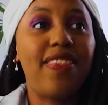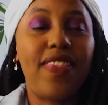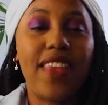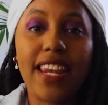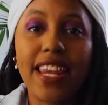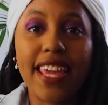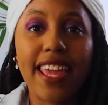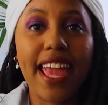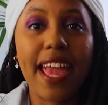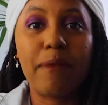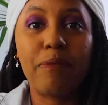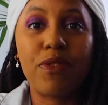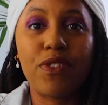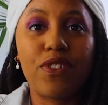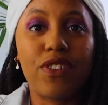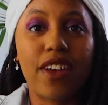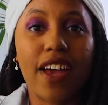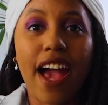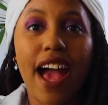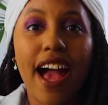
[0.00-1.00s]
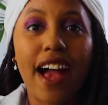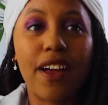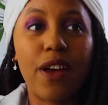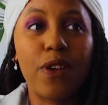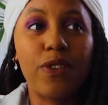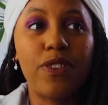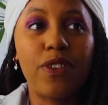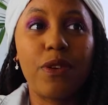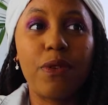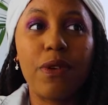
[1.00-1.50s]
Then he came to
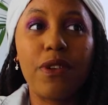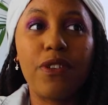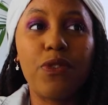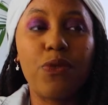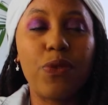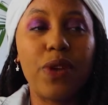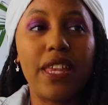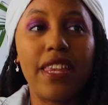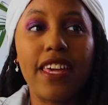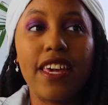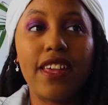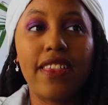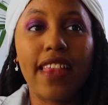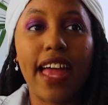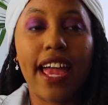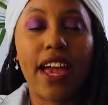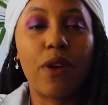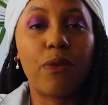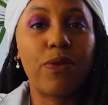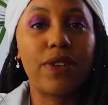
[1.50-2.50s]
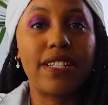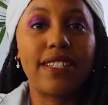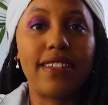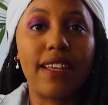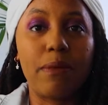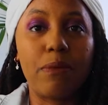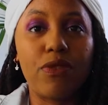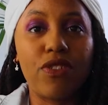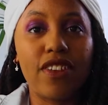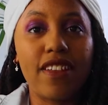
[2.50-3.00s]
Chicago, so it was really like a
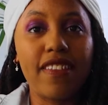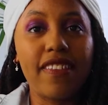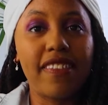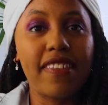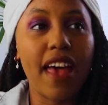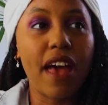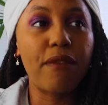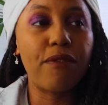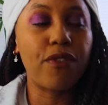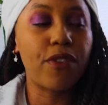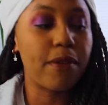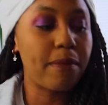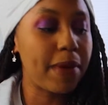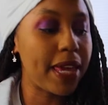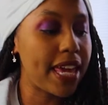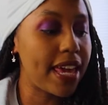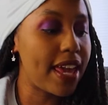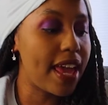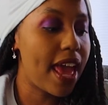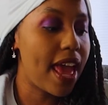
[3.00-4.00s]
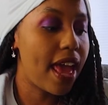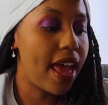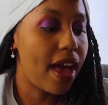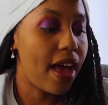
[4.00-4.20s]
redemption set for me.